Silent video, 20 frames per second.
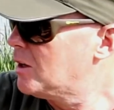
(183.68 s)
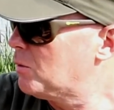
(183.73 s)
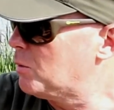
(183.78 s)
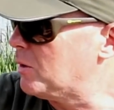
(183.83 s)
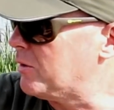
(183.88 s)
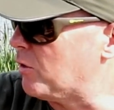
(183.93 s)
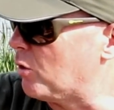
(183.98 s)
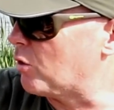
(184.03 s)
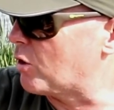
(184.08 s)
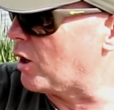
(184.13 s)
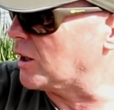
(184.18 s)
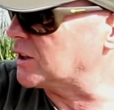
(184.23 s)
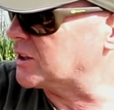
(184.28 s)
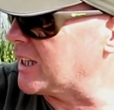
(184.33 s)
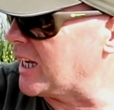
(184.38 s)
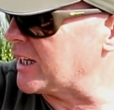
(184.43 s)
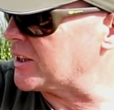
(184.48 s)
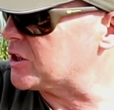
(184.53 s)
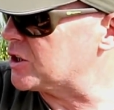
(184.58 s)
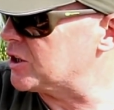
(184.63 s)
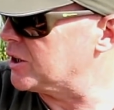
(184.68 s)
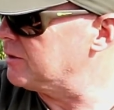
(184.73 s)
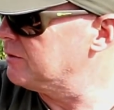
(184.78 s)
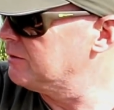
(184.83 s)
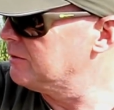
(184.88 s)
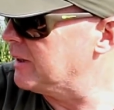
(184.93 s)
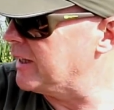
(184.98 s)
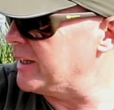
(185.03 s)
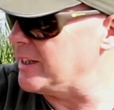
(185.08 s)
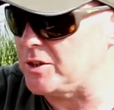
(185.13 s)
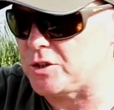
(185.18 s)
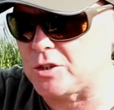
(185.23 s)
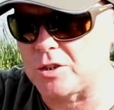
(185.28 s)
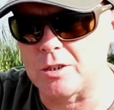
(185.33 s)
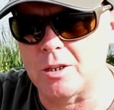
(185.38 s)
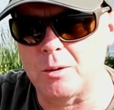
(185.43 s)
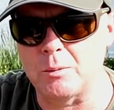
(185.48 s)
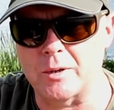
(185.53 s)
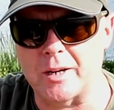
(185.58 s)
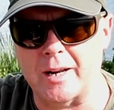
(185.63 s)
We've all got a section each,
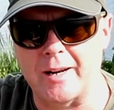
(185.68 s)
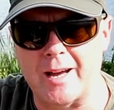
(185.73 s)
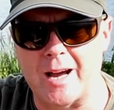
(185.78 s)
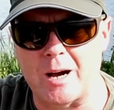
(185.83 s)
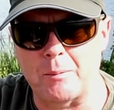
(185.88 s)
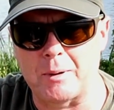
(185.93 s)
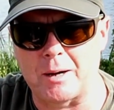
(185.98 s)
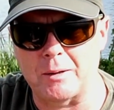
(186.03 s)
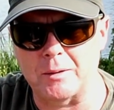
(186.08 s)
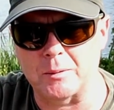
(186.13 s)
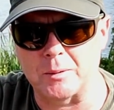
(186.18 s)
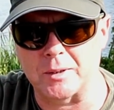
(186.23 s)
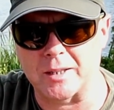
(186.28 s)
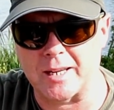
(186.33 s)
and we're going to help out with the